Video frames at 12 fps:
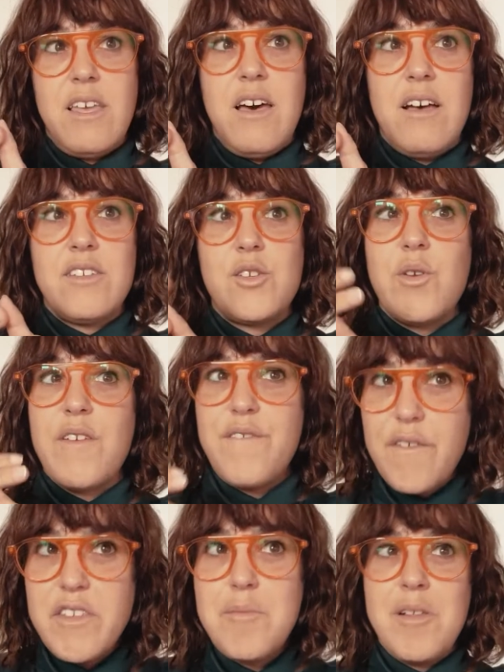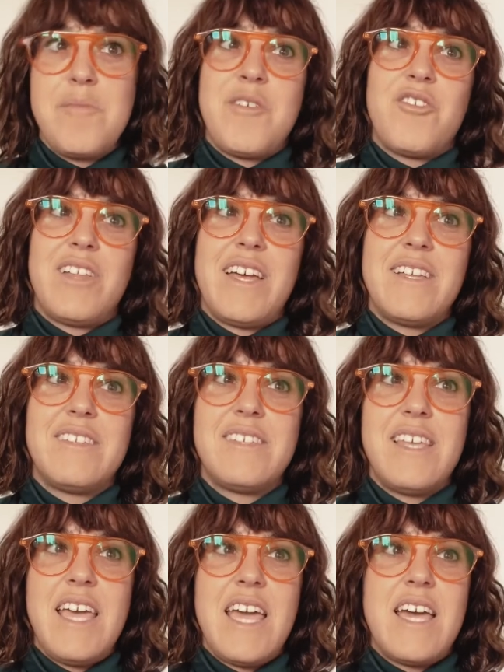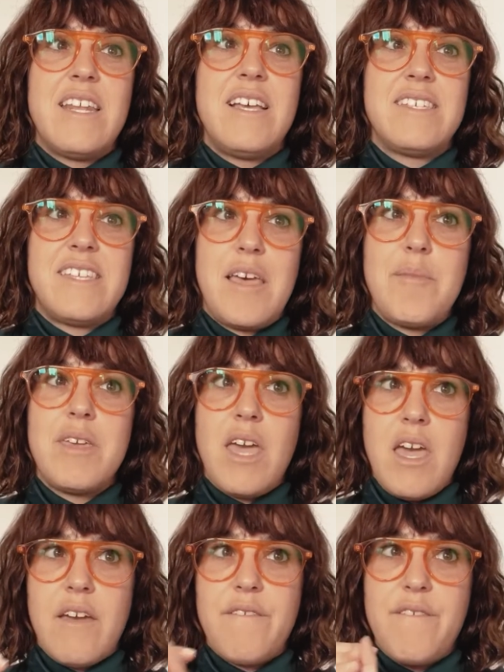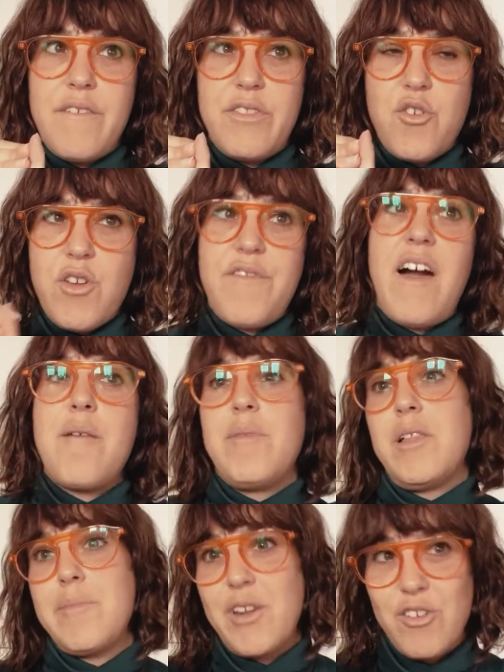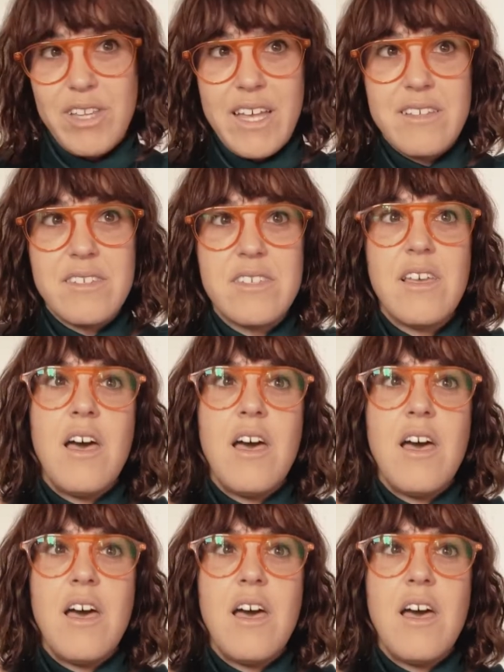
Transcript: a Sony 50mm lens, and a Sammy Yang 35mm lens.